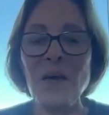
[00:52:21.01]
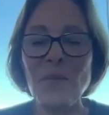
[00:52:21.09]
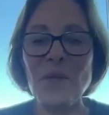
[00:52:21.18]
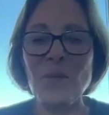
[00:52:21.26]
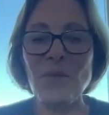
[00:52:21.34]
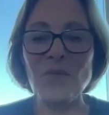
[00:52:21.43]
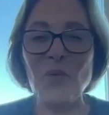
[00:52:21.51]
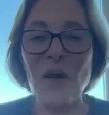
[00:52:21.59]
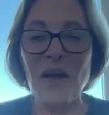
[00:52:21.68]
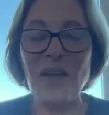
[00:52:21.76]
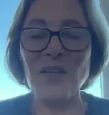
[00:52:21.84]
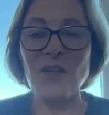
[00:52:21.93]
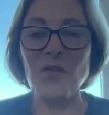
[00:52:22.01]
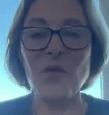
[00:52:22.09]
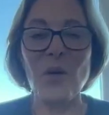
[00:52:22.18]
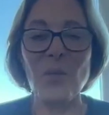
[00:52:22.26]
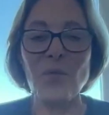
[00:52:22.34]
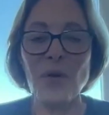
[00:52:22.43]
people trying
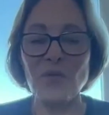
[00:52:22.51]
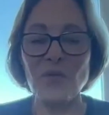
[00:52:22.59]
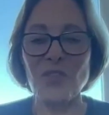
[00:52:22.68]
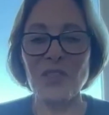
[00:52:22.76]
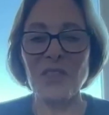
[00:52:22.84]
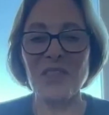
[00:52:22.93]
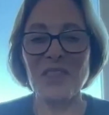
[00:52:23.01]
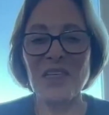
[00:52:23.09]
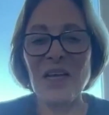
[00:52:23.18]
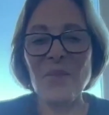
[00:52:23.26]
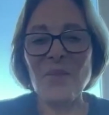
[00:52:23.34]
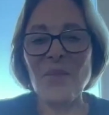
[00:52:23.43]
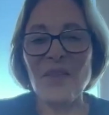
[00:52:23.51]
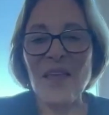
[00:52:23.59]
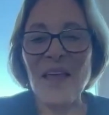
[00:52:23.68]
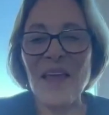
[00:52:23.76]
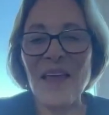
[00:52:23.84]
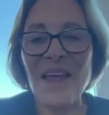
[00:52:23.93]
new approaches.
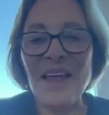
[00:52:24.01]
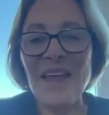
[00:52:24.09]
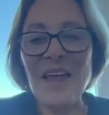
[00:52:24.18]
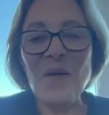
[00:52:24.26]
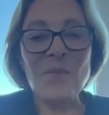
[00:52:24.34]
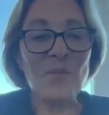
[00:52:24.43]
They